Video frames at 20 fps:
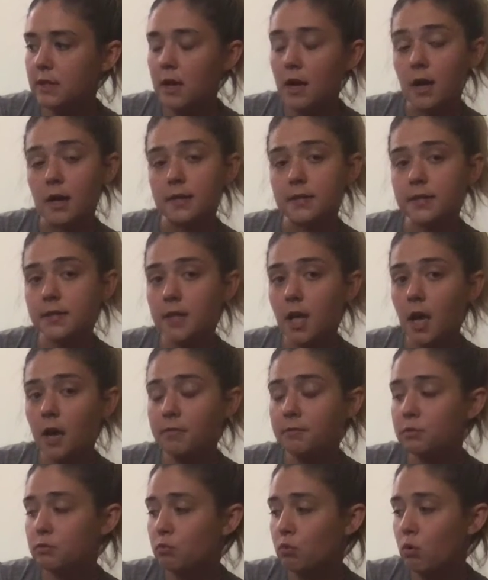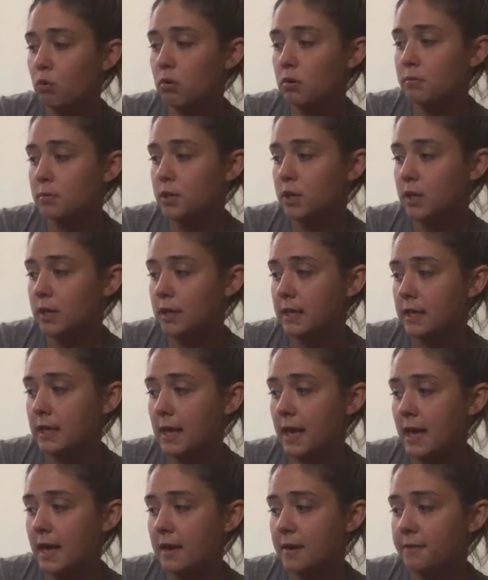a soft, warm cookie,
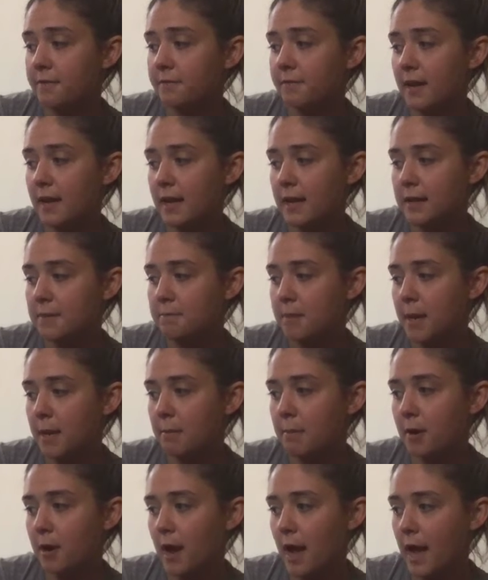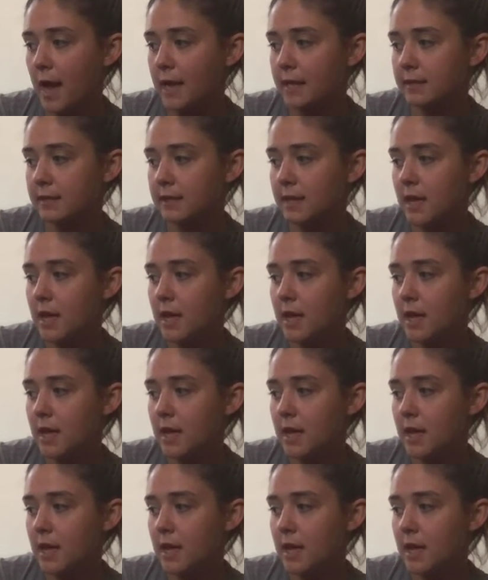and a fine paper hat